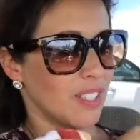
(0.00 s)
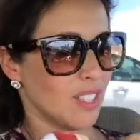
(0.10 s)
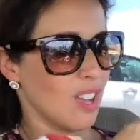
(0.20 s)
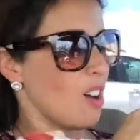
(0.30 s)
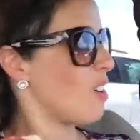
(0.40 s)

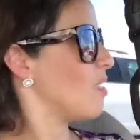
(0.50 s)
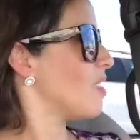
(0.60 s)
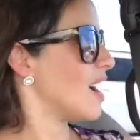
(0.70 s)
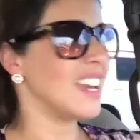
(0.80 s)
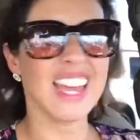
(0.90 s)

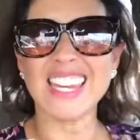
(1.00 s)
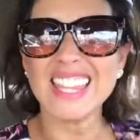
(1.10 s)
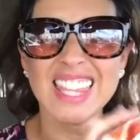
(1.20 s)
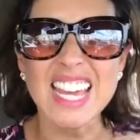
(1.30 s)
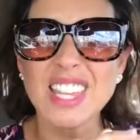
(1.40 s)
So, and I
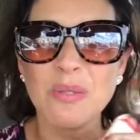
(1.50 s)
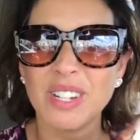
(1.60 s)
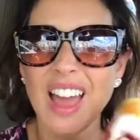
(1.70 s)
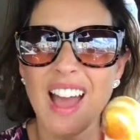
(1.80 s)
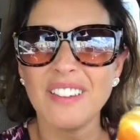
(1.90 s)
didn't think they
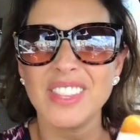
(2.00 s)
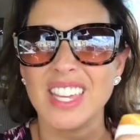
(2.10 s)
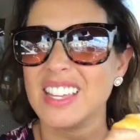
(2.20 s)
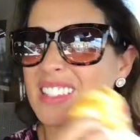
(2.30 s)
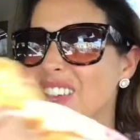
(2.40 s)
would have
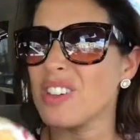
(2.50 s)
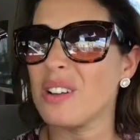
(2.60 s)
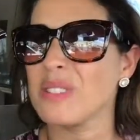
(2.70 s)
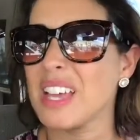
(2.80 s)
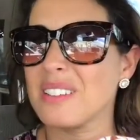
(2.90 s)
this. I
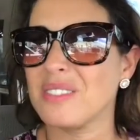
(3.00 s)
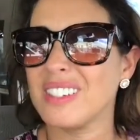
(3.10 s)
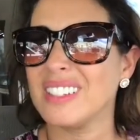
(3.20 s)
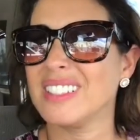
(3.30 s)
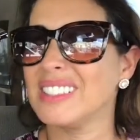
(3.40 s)
thought, like,
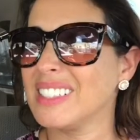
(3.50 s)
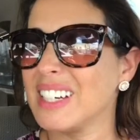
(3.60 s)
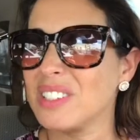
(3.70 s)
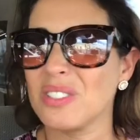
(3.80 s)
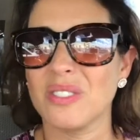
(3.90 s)
well,
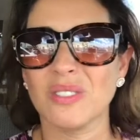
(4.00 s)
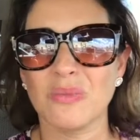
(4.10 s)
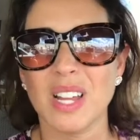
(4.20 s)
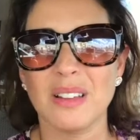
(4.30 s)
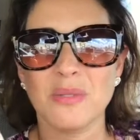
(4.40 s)
I don't know,
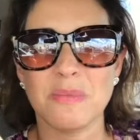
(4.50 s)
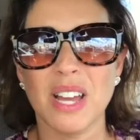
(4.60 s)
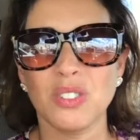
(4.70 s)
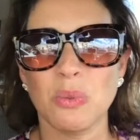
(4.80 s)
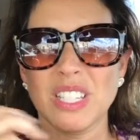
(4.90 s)
we might
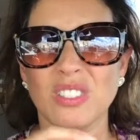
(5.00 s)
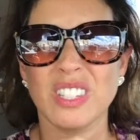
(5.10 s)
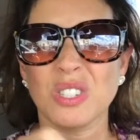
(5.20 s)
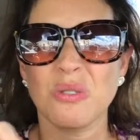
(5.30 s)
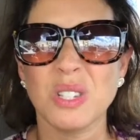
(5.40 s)
have to wait till
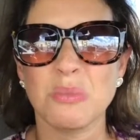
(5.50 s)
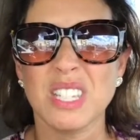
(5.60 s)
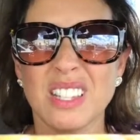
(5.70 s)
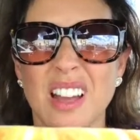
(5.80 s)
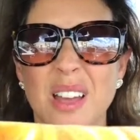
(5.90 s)
it's
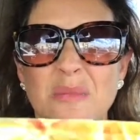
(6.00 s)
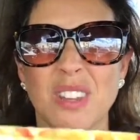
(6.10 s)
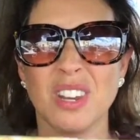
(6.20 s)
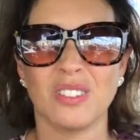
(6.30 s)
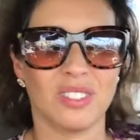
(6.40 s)
Christmas
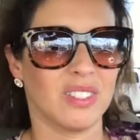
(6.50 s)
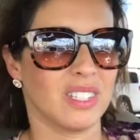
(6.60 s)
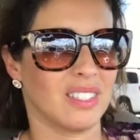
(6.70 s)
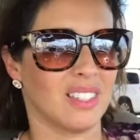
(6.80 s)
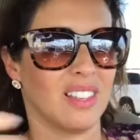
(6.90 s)
time, you know, till
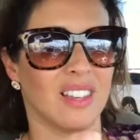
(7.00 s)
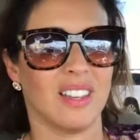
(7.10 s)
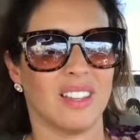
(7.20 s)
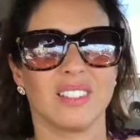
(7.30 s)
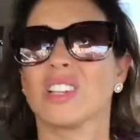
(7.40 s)
it's,
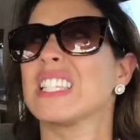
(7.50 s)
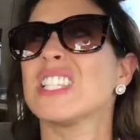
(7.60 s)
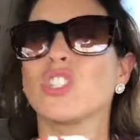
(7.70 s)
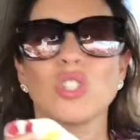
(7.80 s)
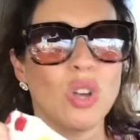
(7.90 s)
because
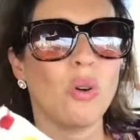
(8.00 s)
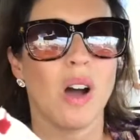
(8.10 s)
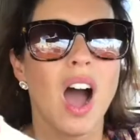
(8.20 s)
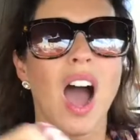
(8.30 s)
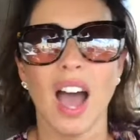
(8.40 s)
it's so
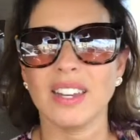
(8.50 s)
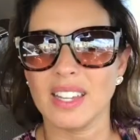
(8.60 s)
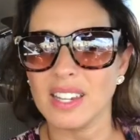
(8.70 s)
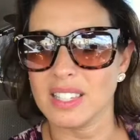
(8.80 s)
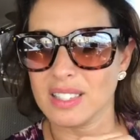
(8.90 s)
hot.
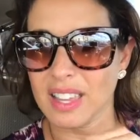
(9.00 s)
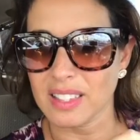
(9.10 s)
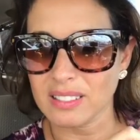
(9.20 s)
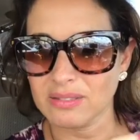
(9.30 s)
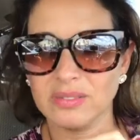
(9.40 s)
It is
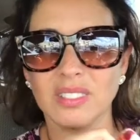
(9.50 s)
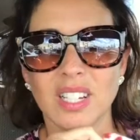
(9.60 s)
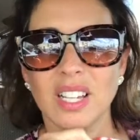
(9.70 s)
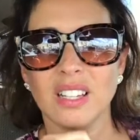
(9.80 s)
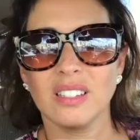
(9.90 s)
like
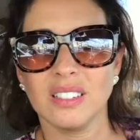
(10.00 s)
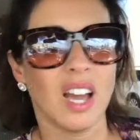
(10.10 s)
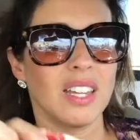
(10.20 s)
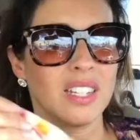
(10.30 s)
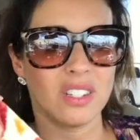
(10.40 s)

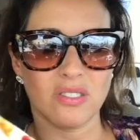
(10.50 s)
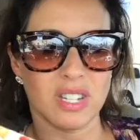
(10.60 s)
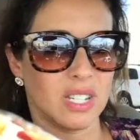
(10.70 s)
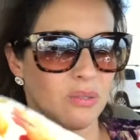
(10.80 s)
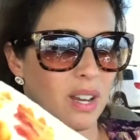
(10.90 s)
90
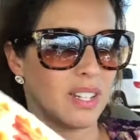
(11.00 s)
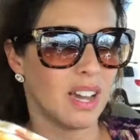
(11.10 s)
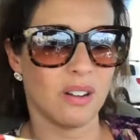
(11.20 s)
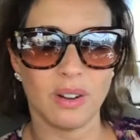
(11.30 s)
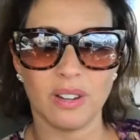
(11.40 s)
degrees right
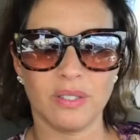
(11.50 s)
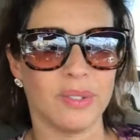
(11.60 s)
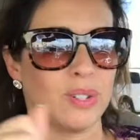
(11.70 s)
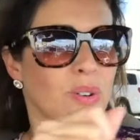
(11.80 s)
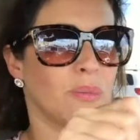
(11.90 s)
now. I don't
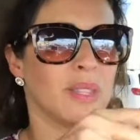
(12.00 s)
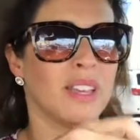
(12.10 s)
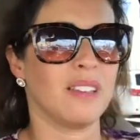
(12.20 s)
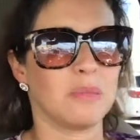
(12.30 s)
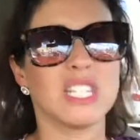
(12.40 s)
even know,
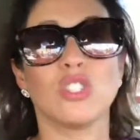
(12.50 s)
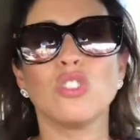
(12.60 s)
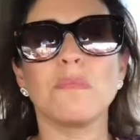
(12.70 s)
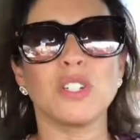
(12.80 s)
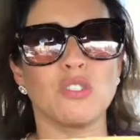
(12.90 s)
but it's
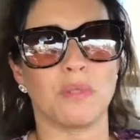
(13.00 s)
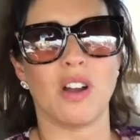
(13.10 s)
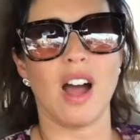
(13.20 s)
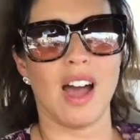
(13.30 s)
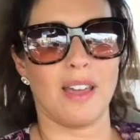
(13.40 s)
super
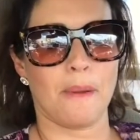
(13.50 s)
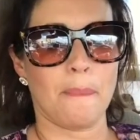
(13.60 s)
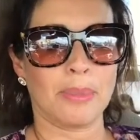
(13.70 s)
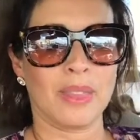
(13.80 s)
duper hot.